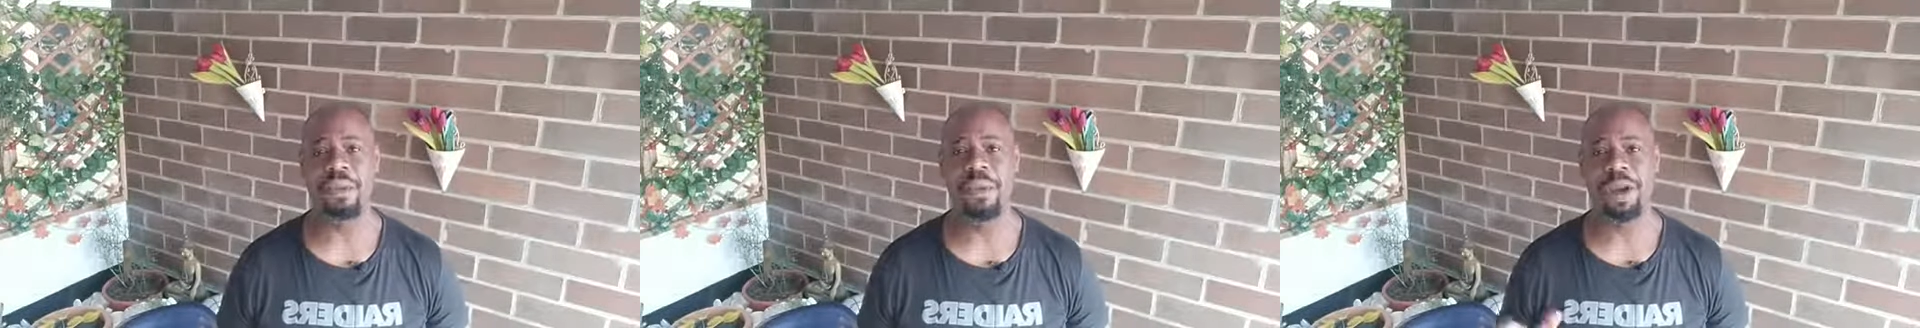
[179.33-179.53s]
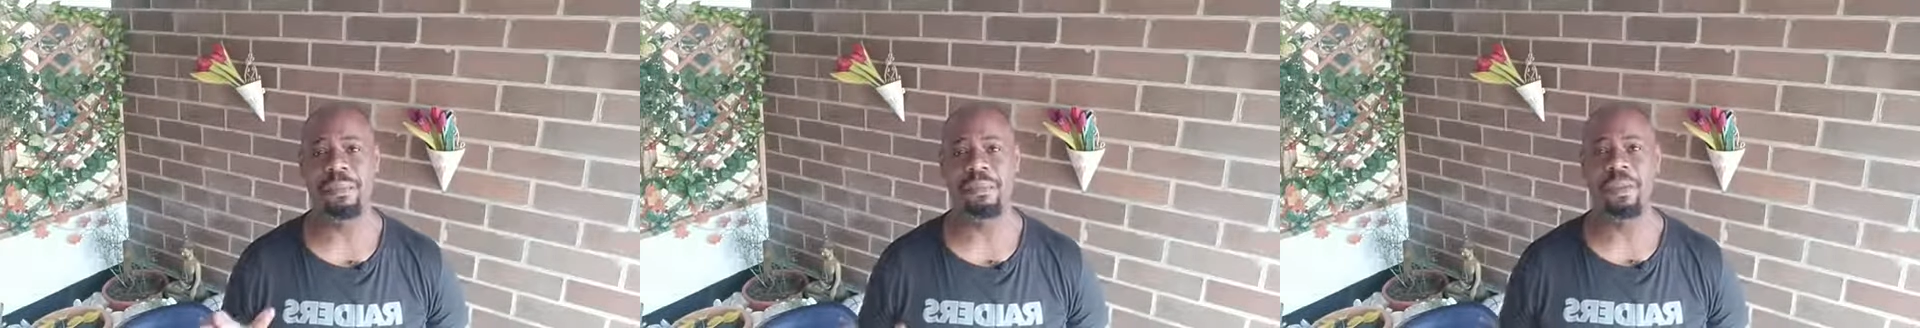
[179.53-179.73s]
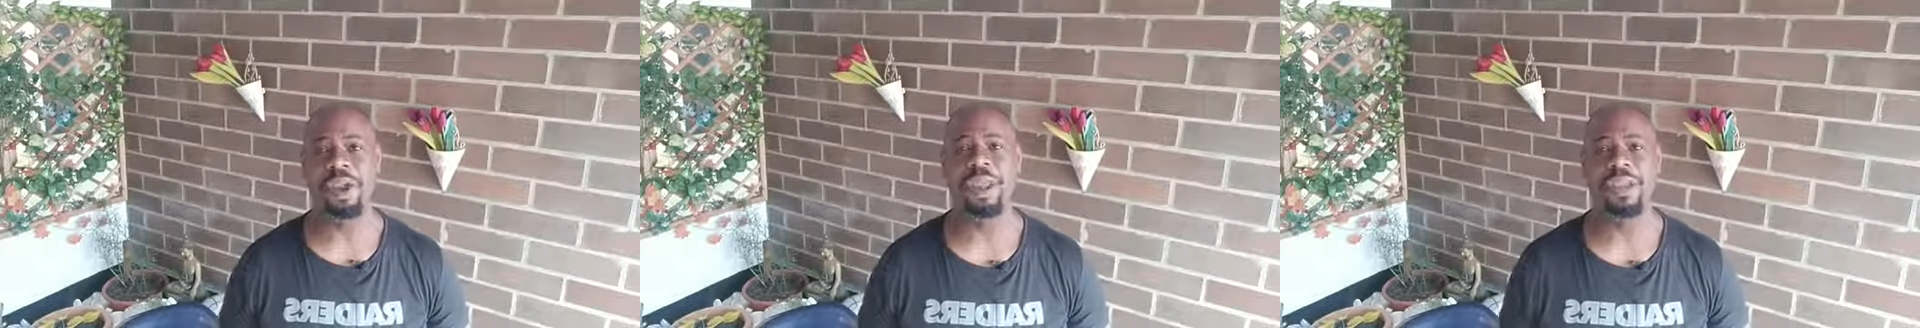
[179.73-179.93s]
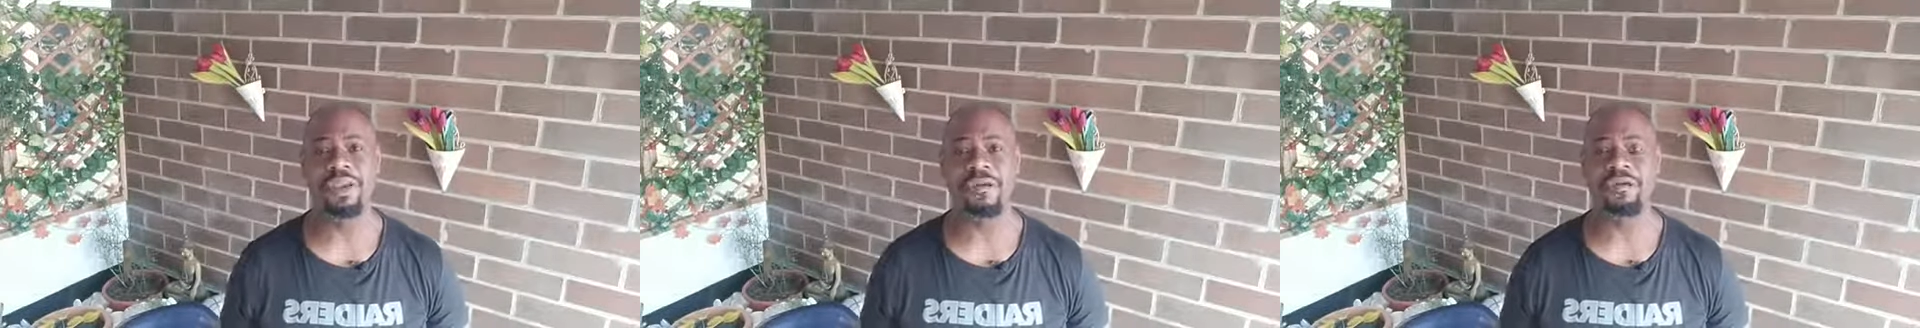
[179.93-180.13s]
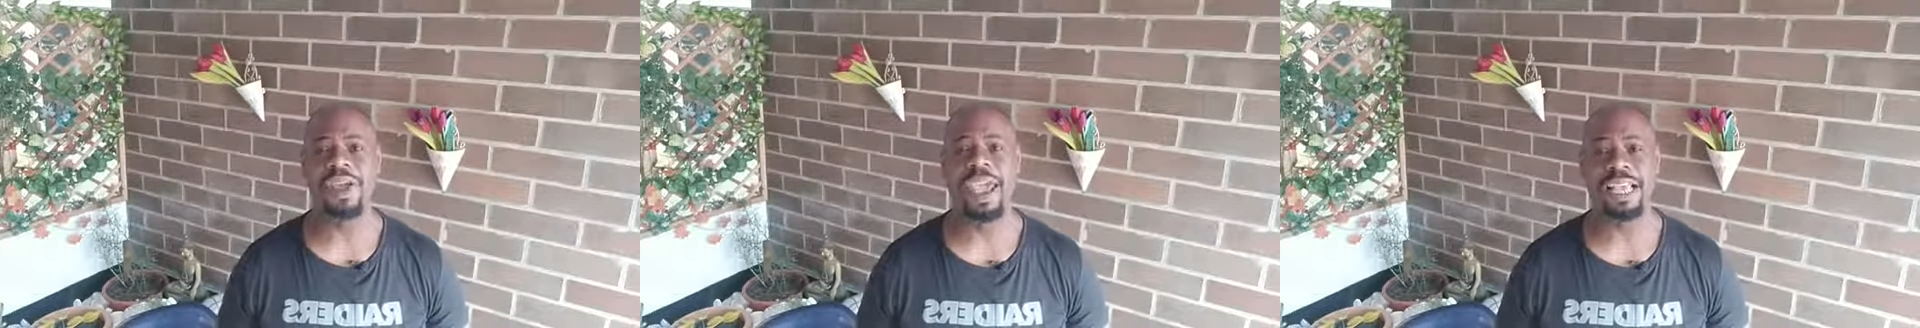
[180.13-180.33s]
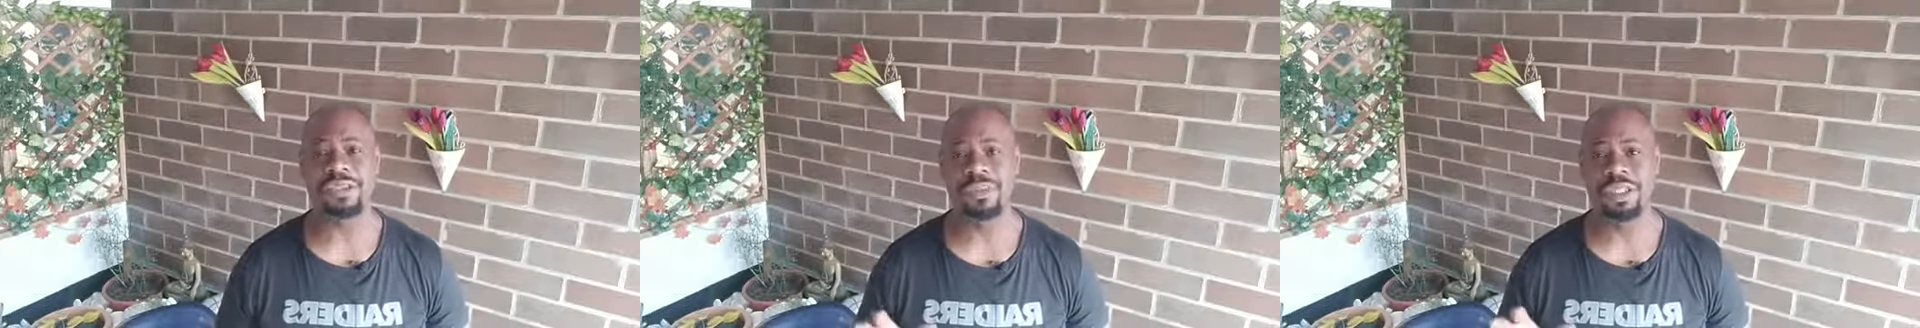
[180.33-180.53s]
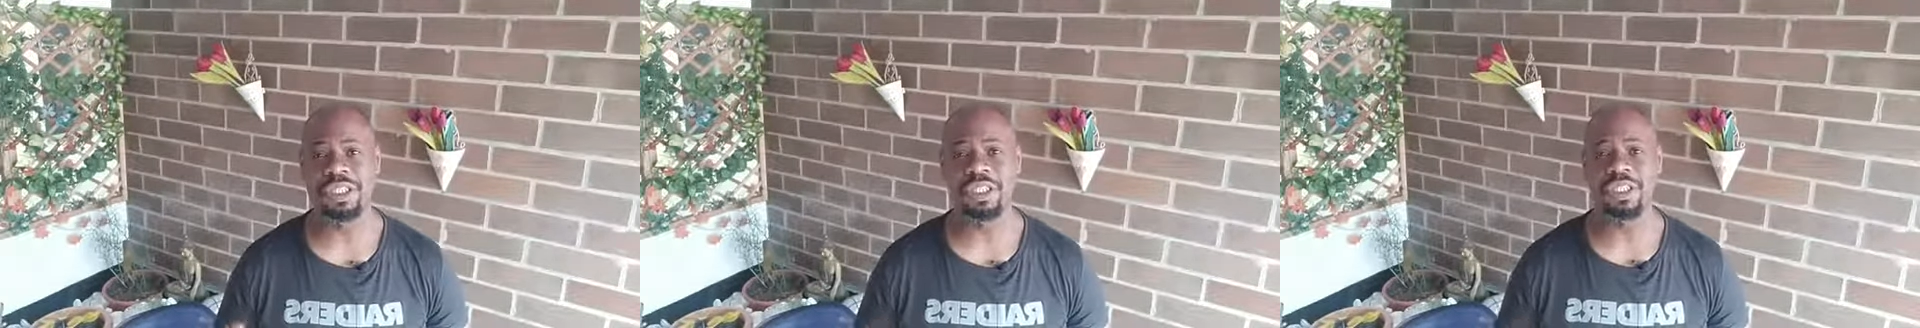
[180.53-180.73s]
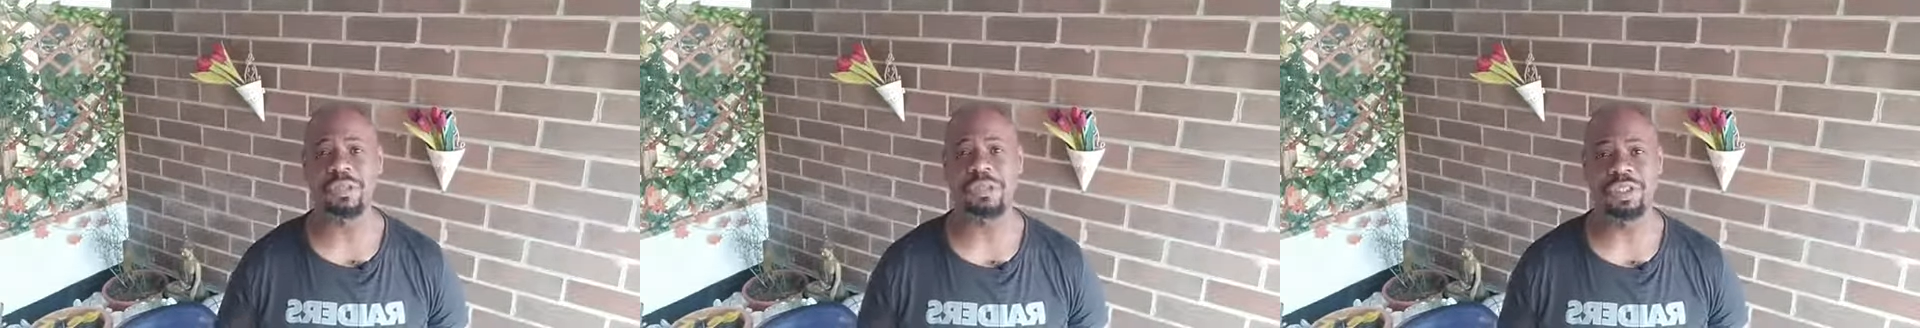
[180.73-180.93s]
You want to break your fast with
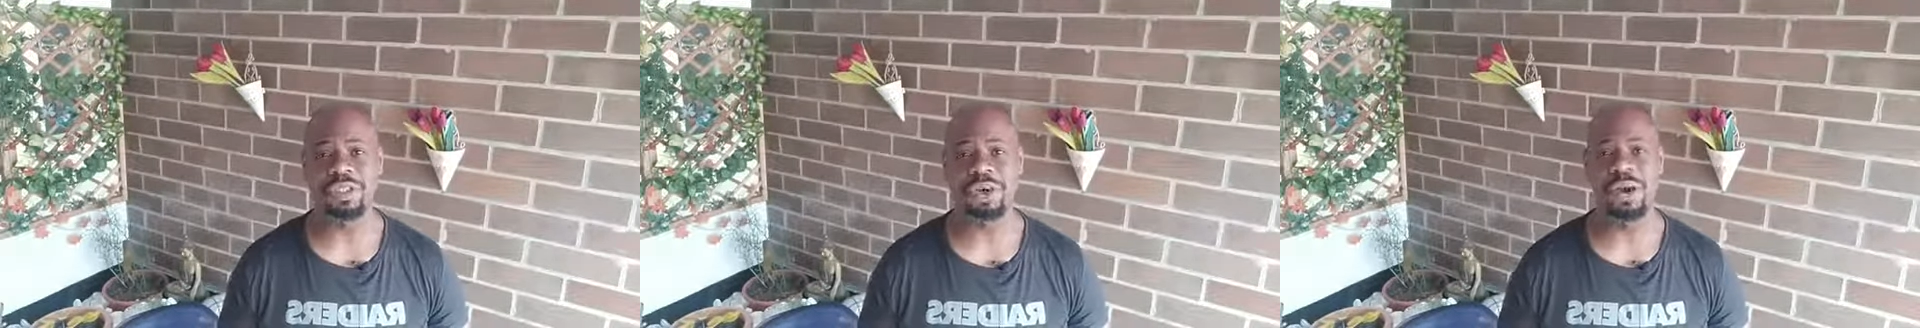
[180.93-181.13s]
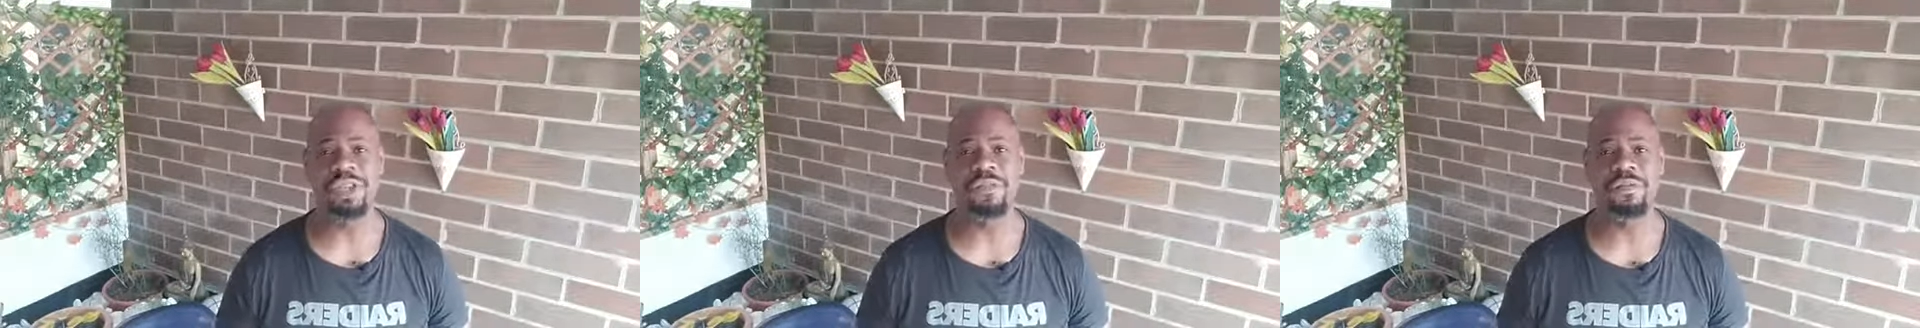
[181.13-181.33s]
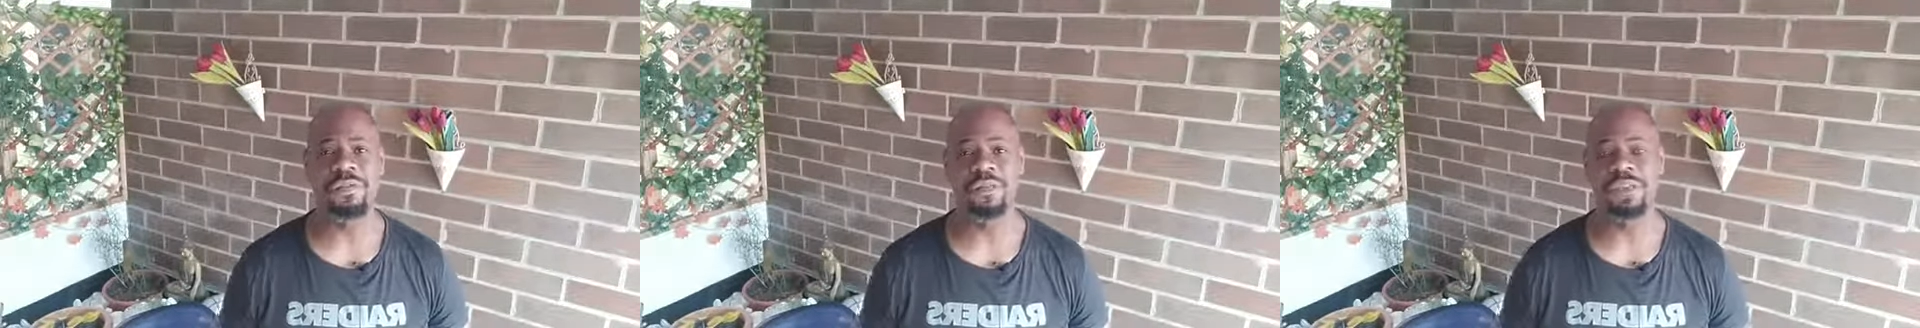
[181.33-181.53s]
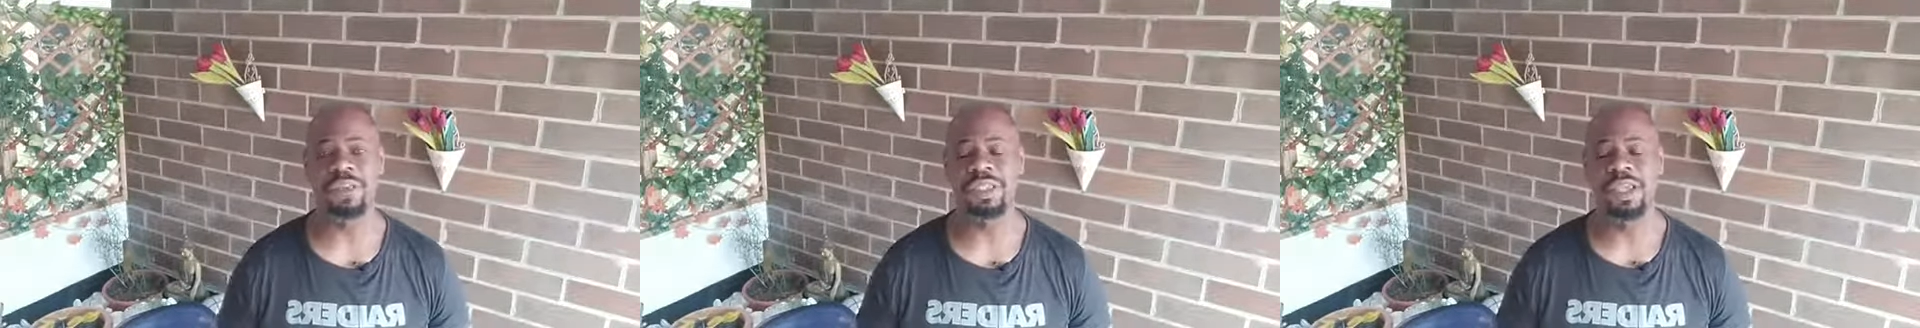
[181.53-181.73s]
supercharged foods,